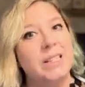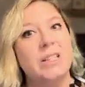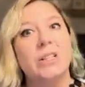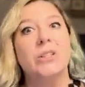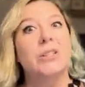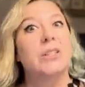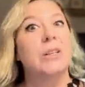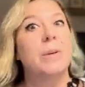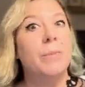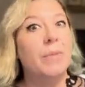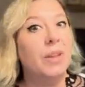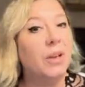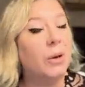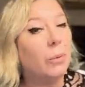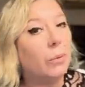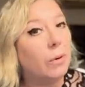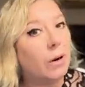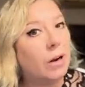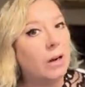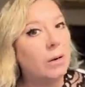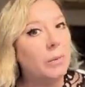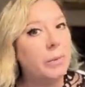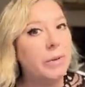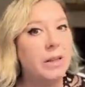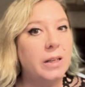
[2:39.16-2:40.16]
there's something
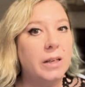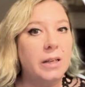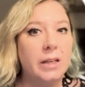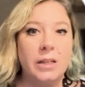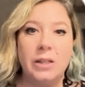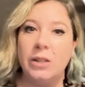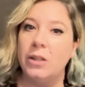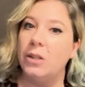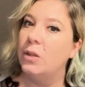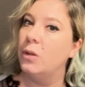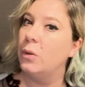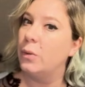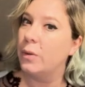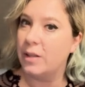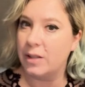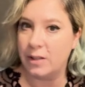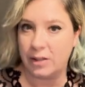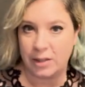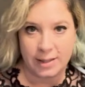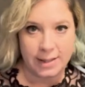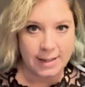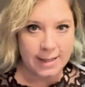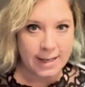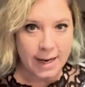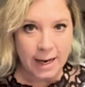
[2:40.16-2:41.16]
wrong with the code or
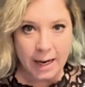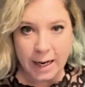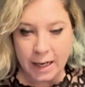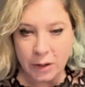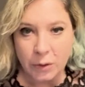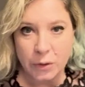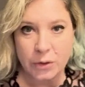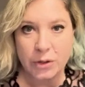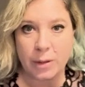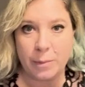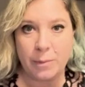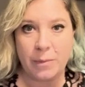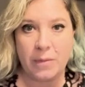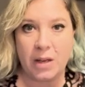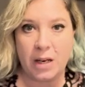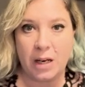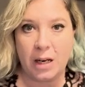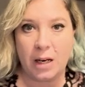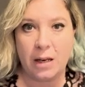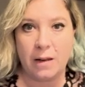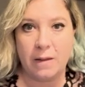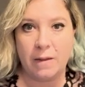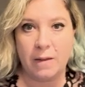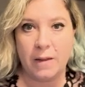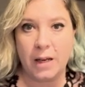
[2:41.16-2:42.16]
there's a tag or something
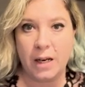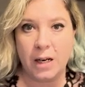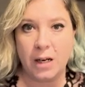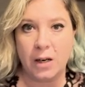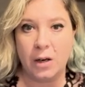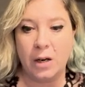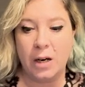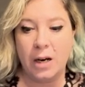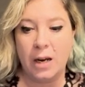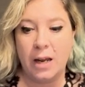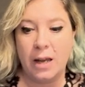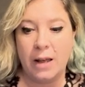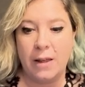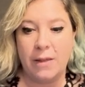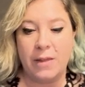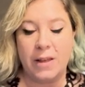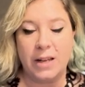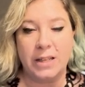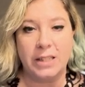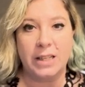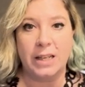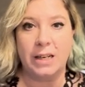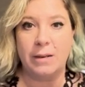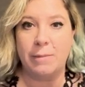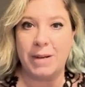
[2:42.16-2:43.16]
in there that's
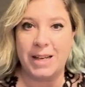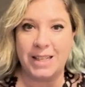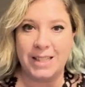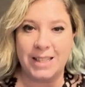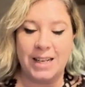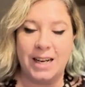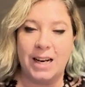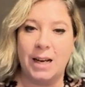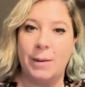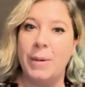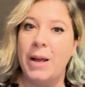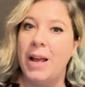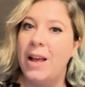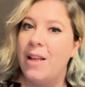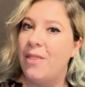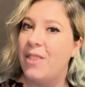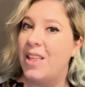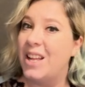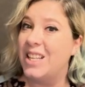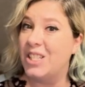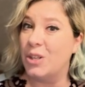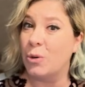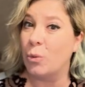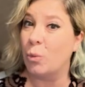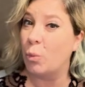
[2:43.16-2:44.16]
going to mess it up,
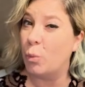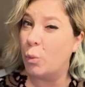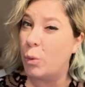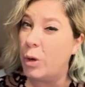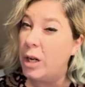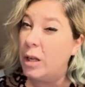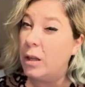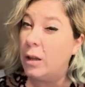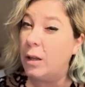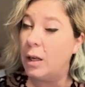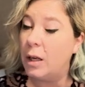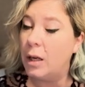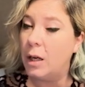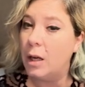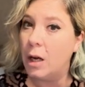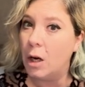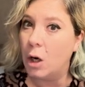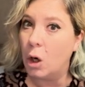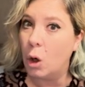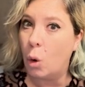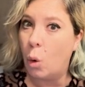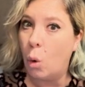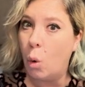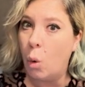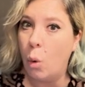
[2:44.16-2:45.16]
that's a really
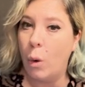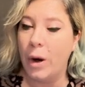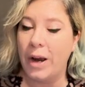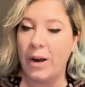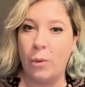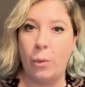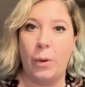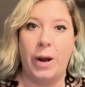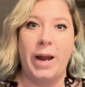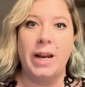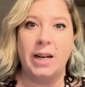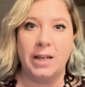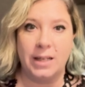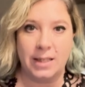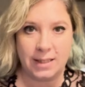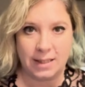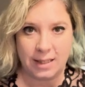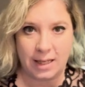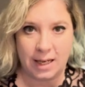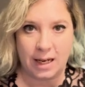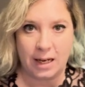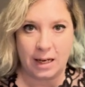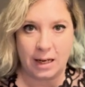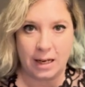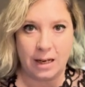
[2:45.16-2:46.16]
quick way to
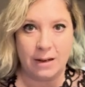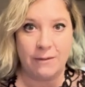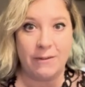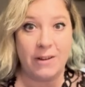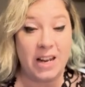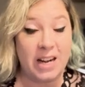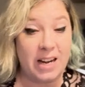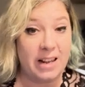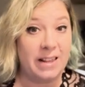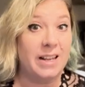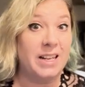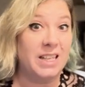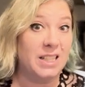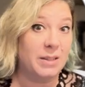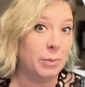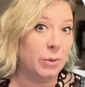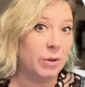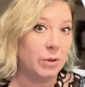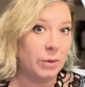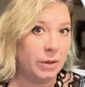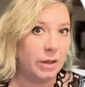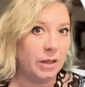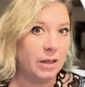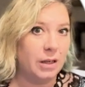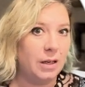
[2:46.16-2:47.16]
see if anything's
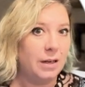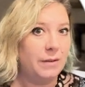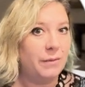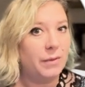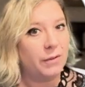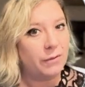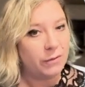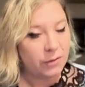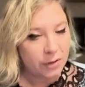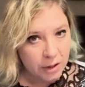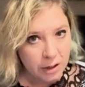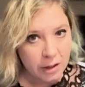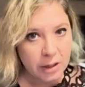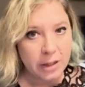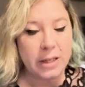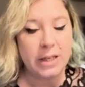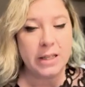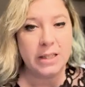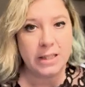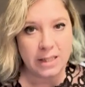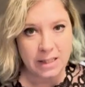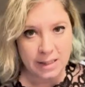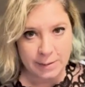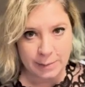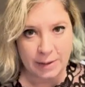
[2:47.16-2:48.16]
broken. If the footer is
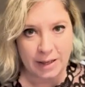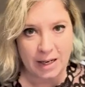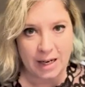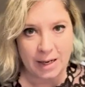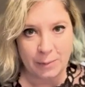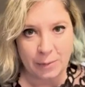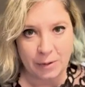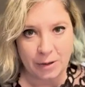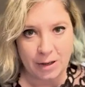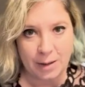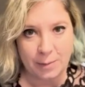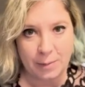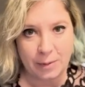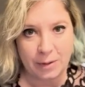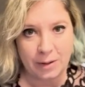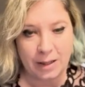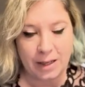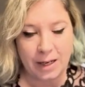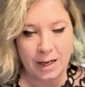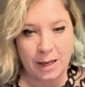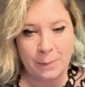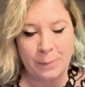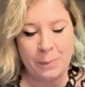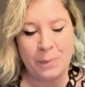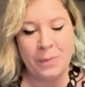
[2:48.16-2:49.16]
displaying
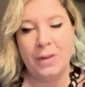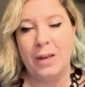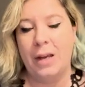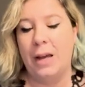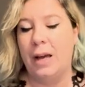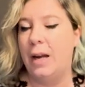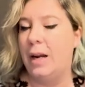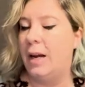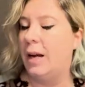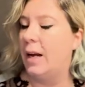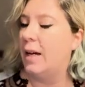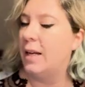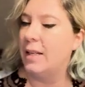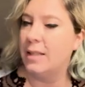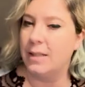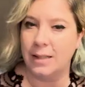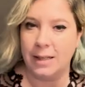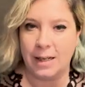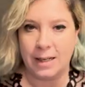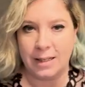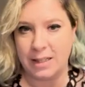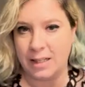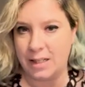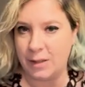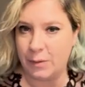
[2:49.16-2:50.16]
properly, and it has a
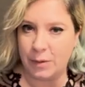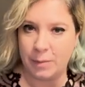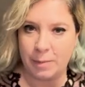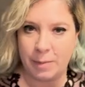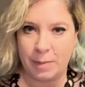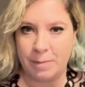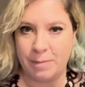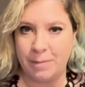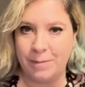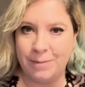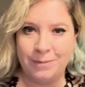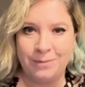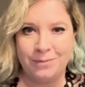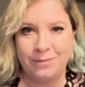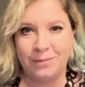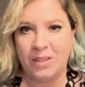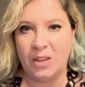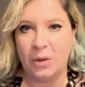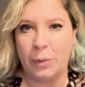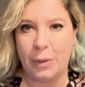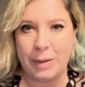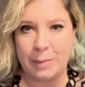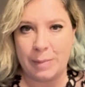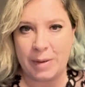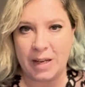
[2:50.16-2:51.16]
lot to do with the
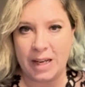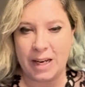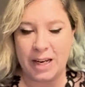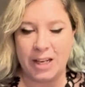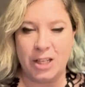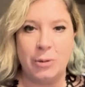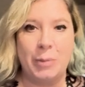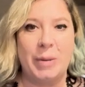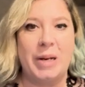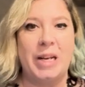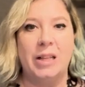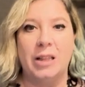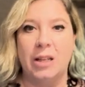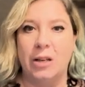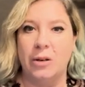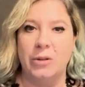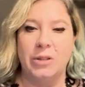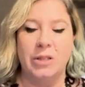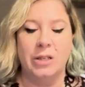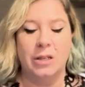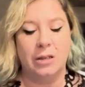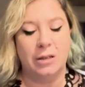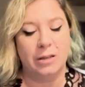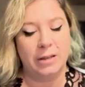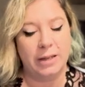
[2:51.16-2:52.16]
way PHP loads
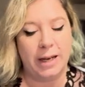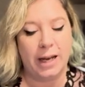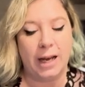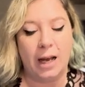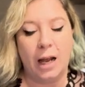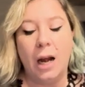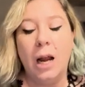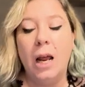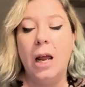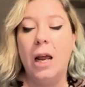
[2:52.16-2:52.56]
and all that,